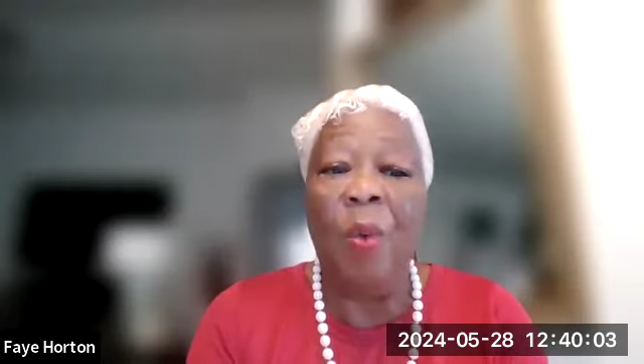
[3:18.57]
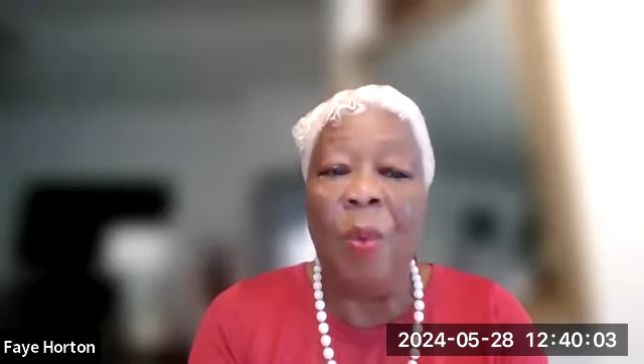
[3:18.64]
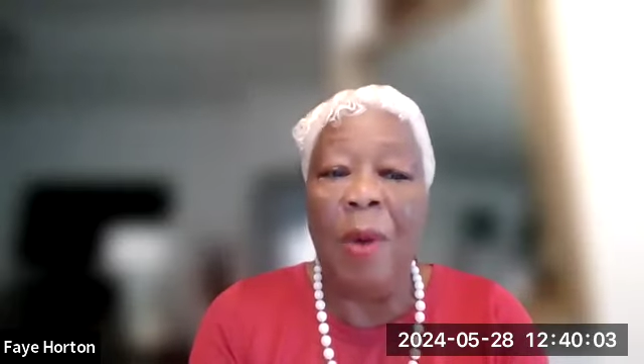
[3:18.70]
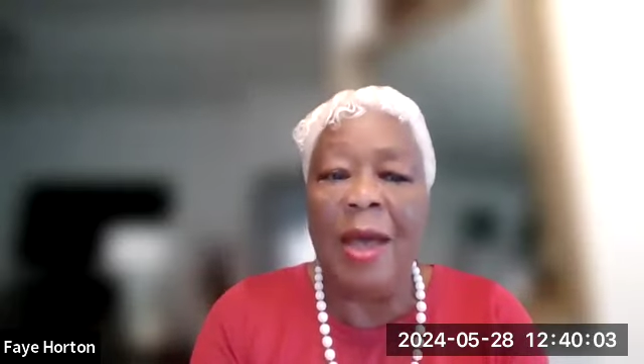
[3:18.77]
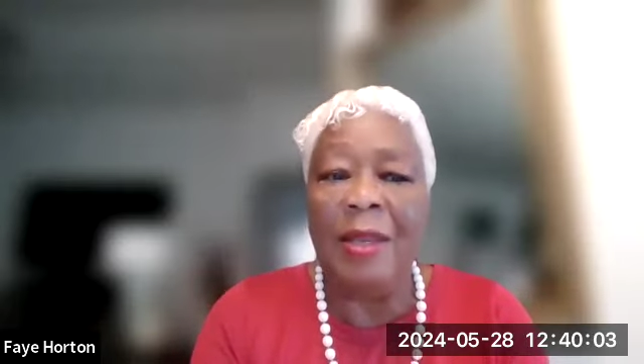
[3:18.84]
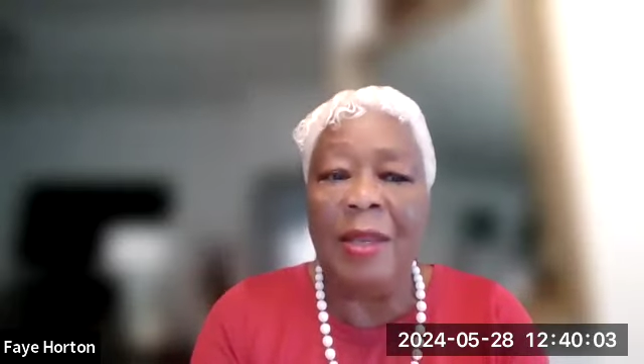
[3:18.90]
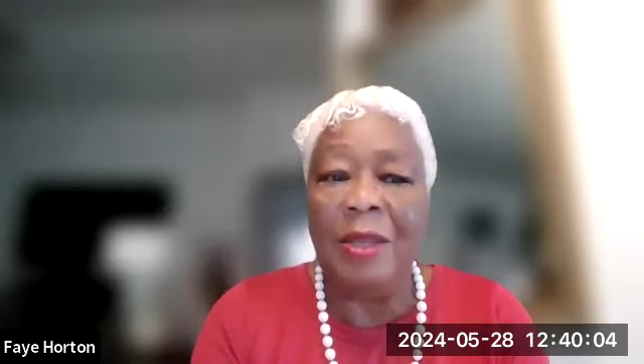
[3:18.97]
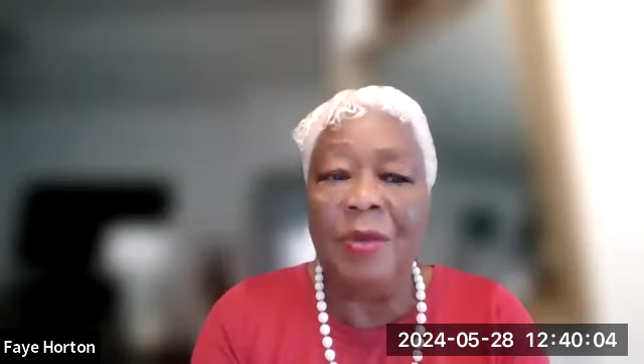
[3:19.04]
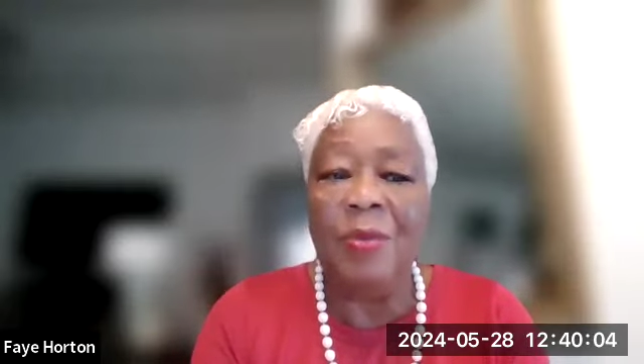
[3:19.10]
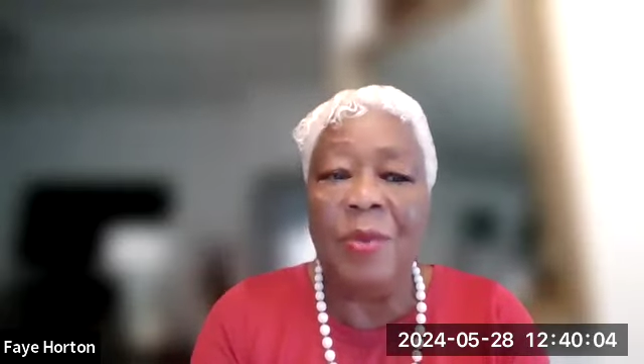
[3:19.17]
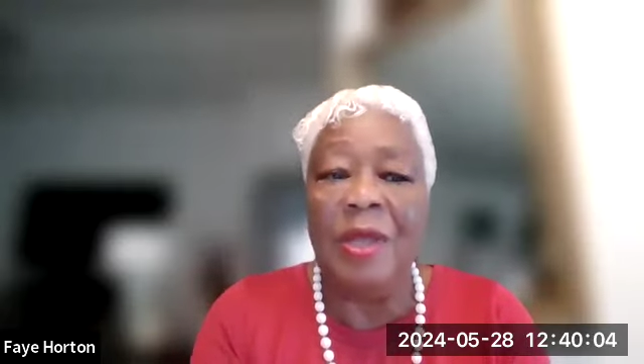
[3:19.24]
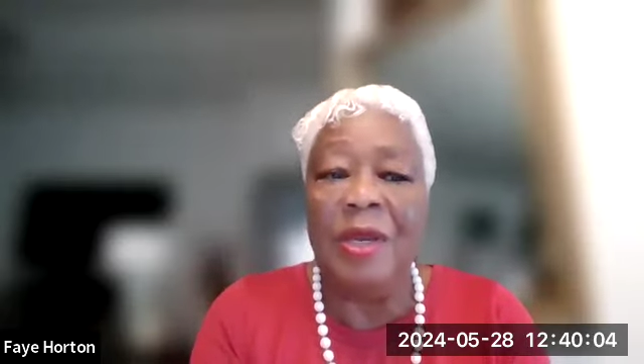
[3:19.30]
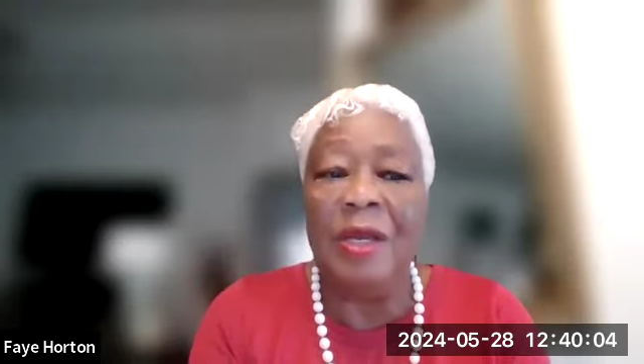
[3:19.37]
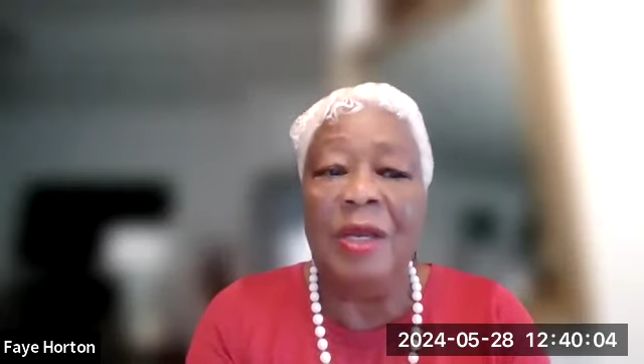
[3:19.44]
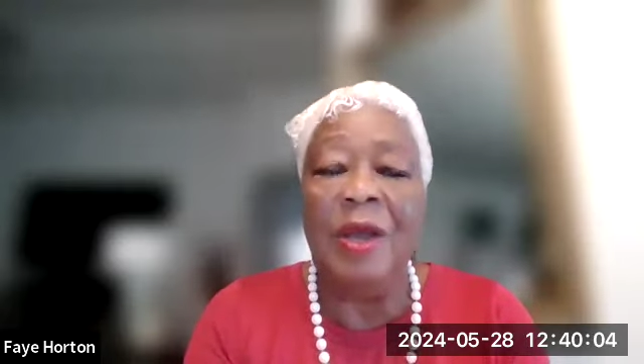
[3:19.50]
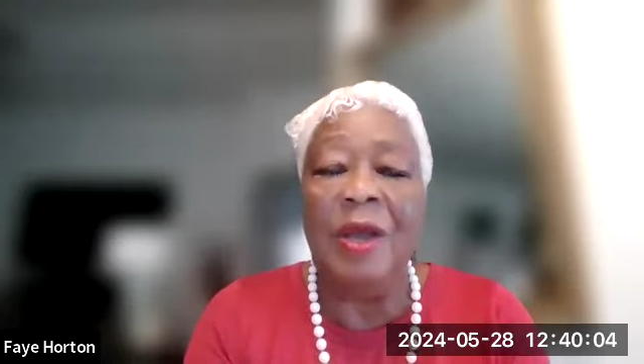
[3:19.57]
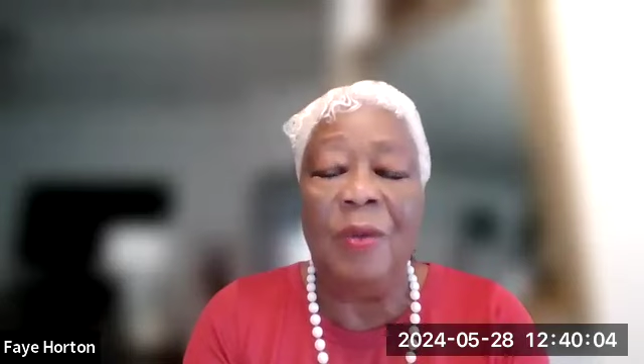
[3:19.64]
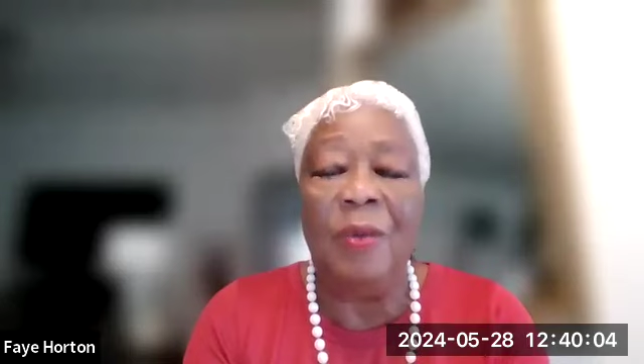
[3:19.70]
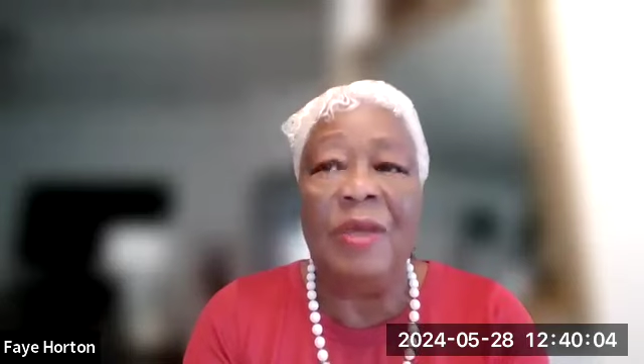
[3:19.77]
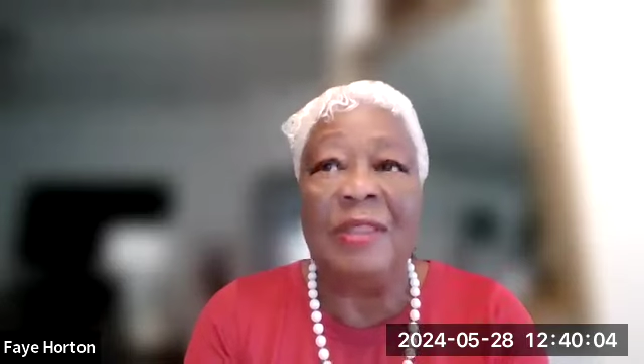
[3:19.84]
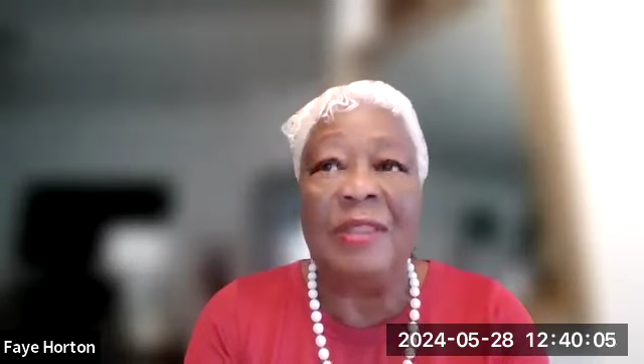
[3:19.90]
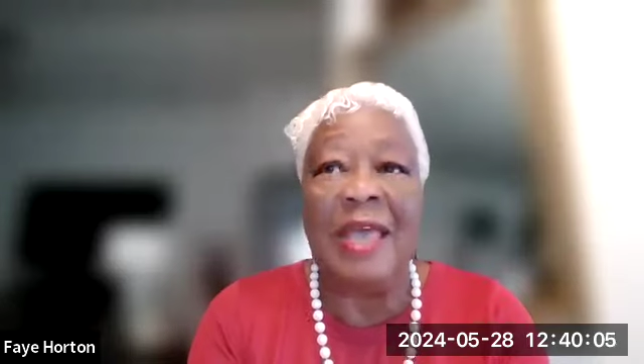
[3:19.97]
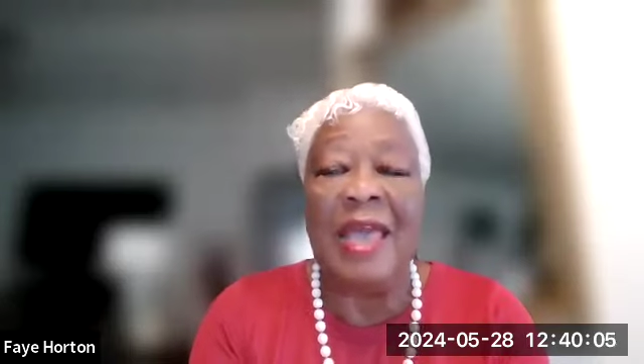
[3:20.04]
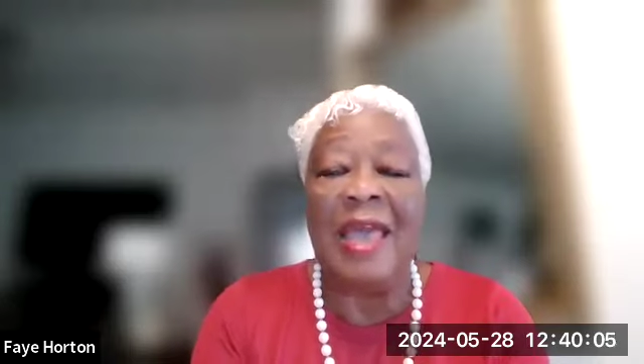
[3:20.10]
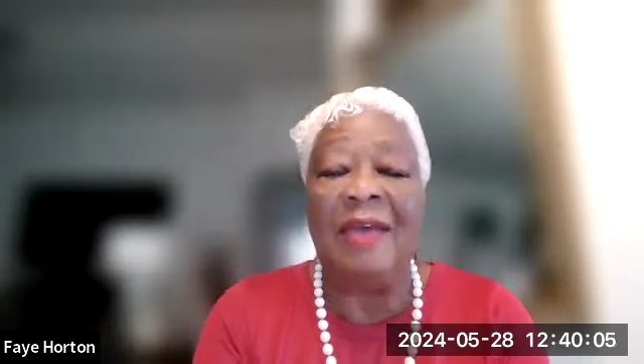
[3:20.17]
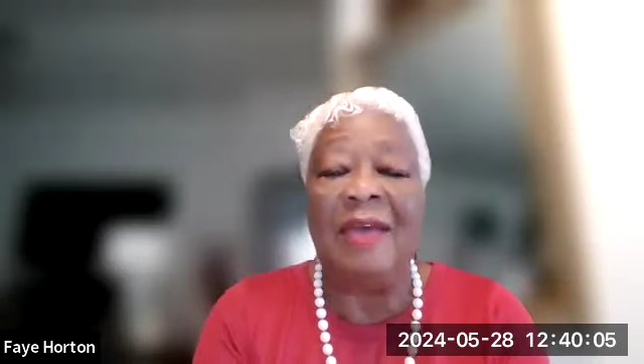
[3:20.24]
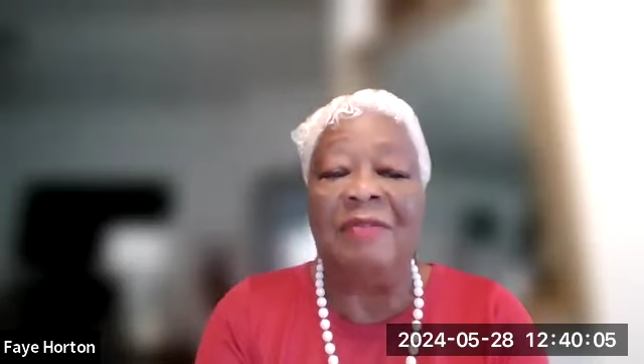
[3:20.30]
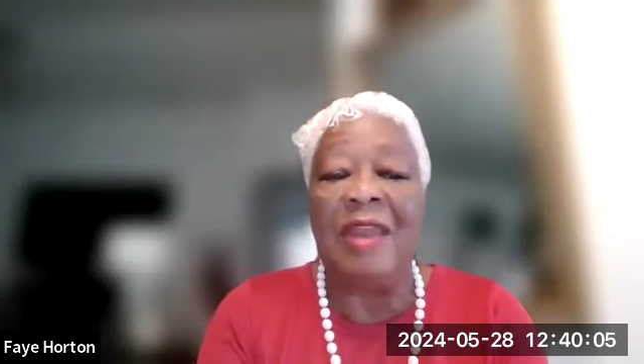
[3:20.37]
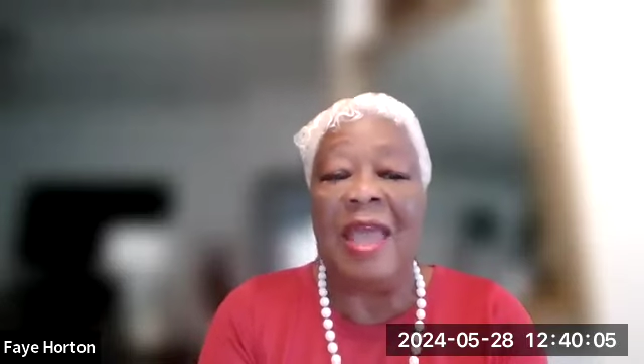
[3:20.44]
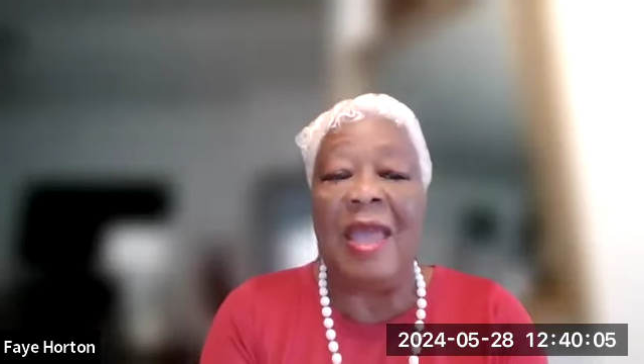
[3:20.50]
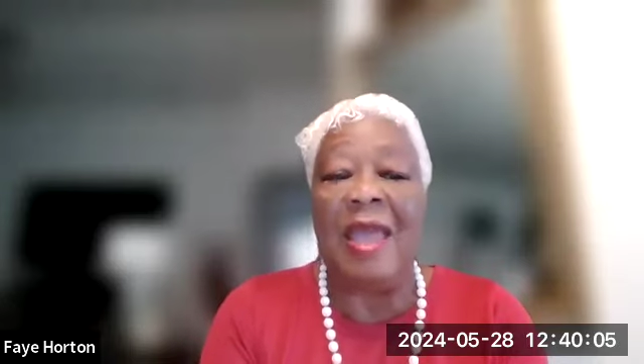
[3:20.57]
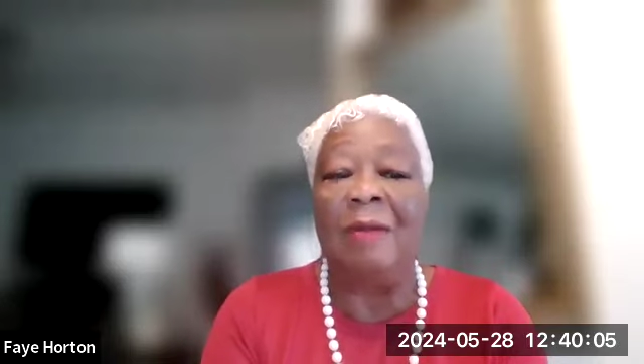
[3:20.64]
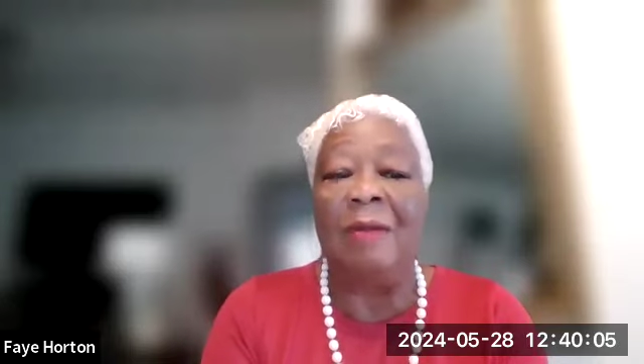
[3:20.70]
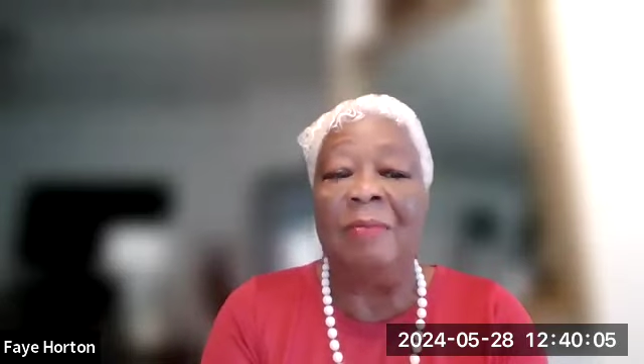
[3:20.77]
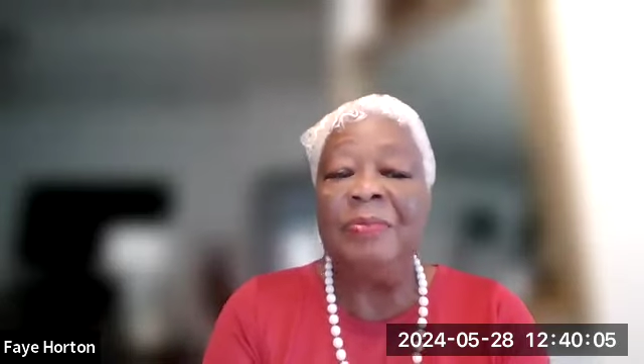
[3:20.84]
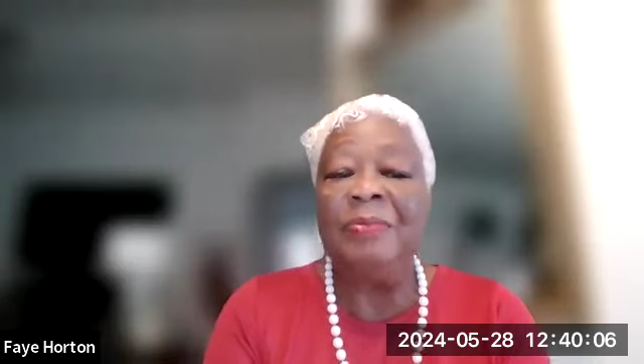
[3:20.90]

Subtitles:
Why do you want to know what they have now?